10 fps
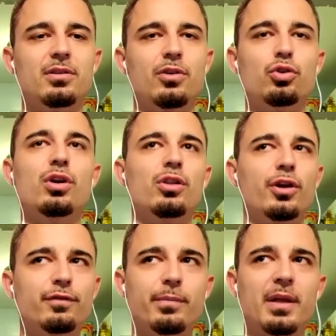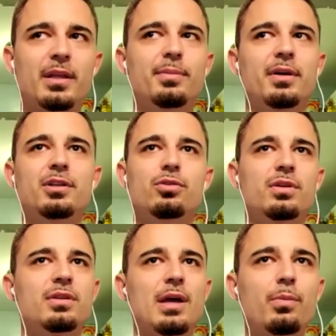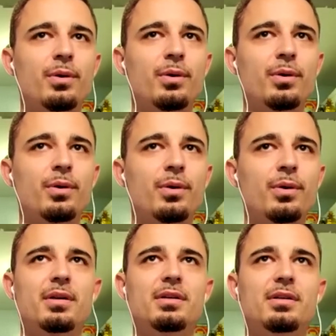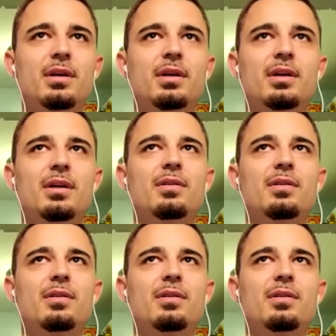you know, you can learn from anybody, you can network with anybody.